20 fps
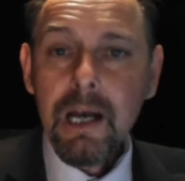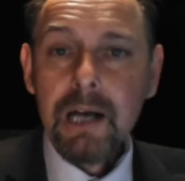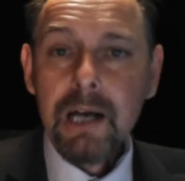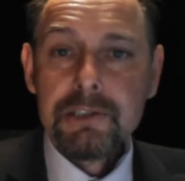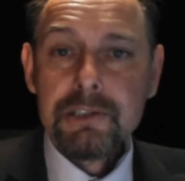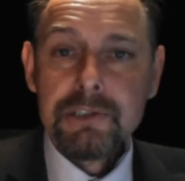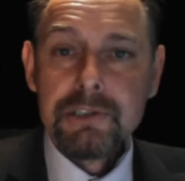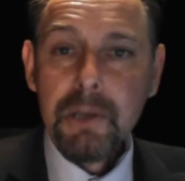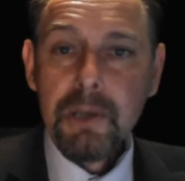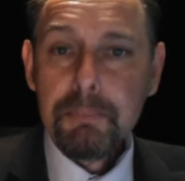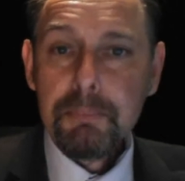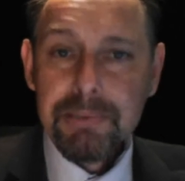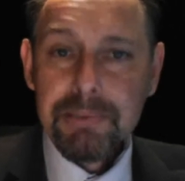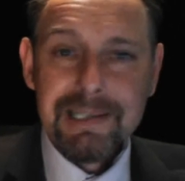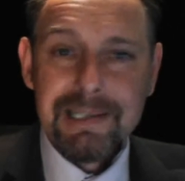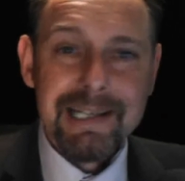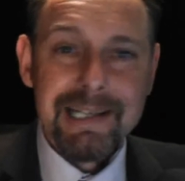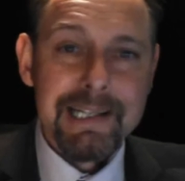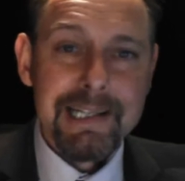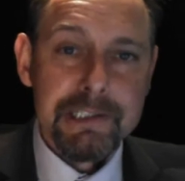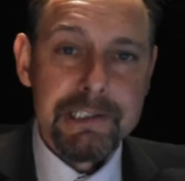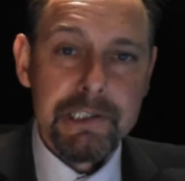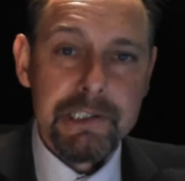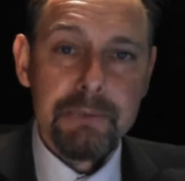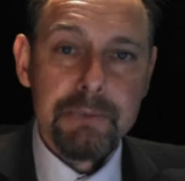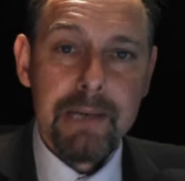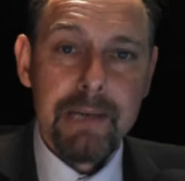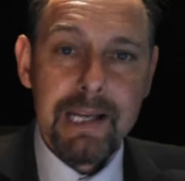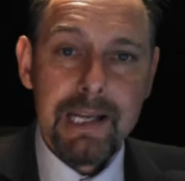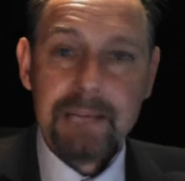And so please
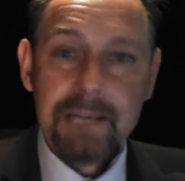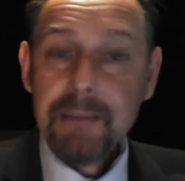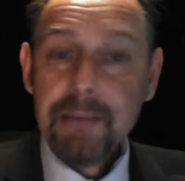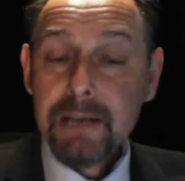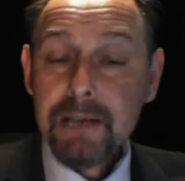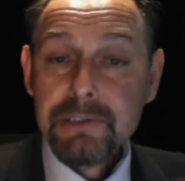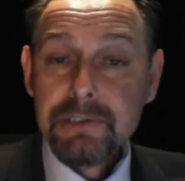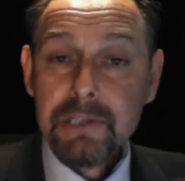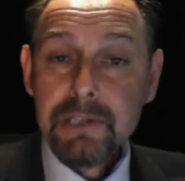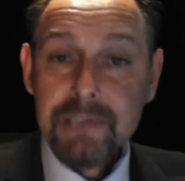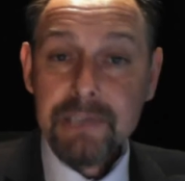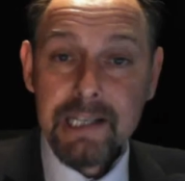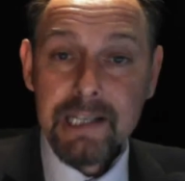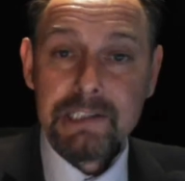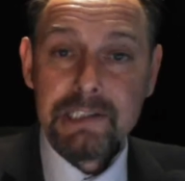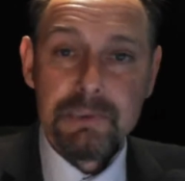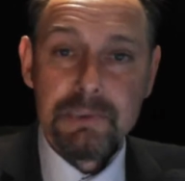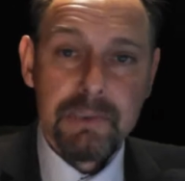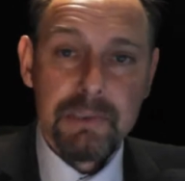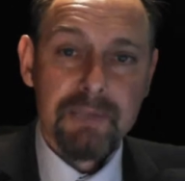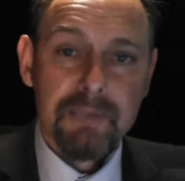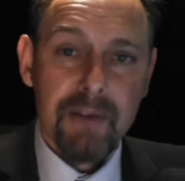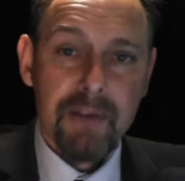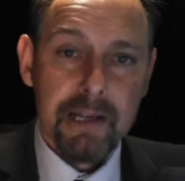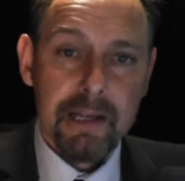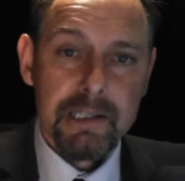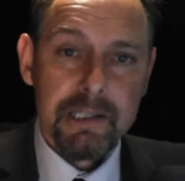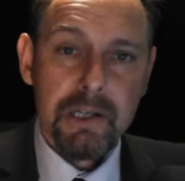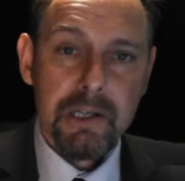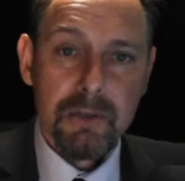do email those into us
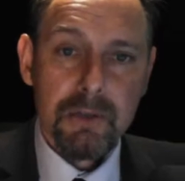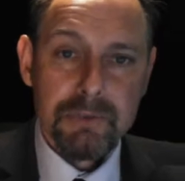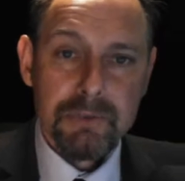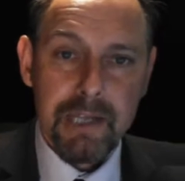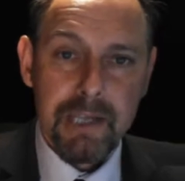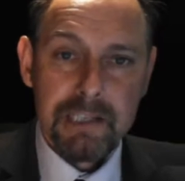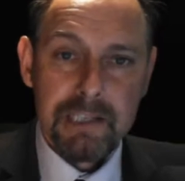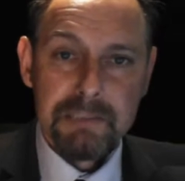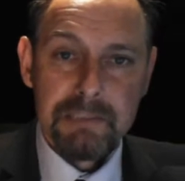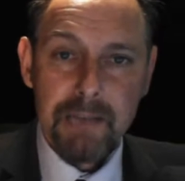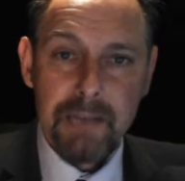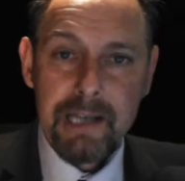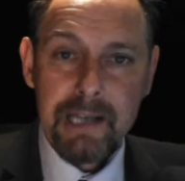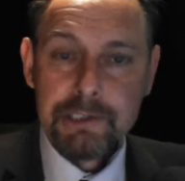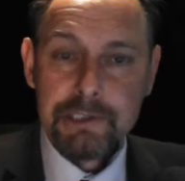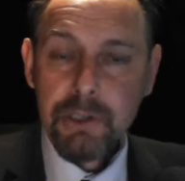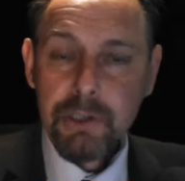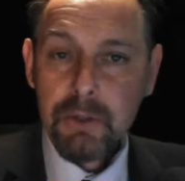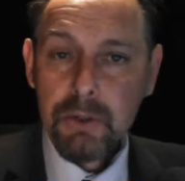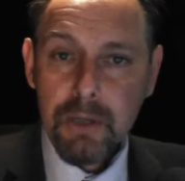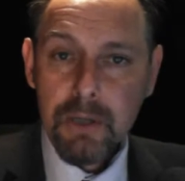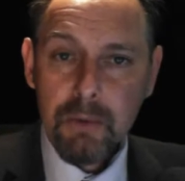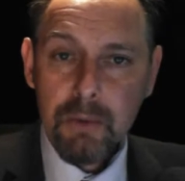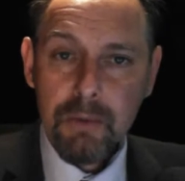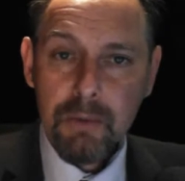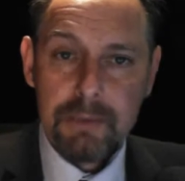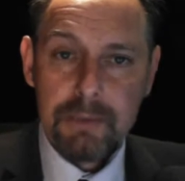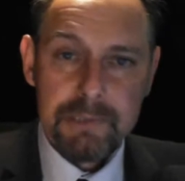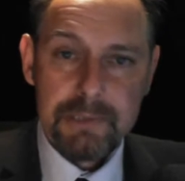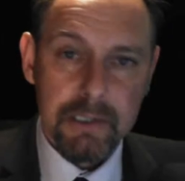via the contacts page on our
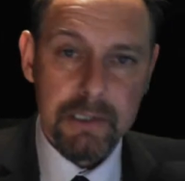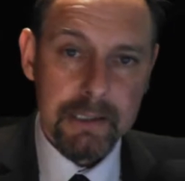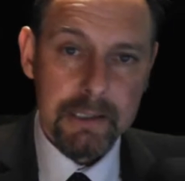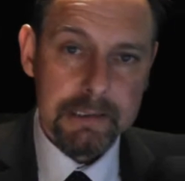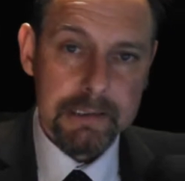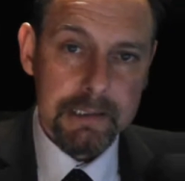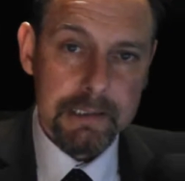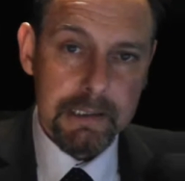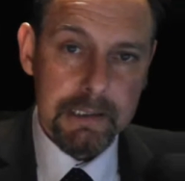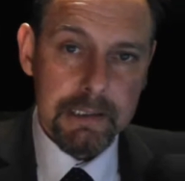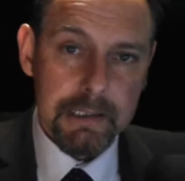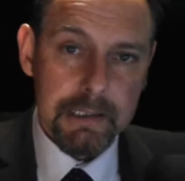website.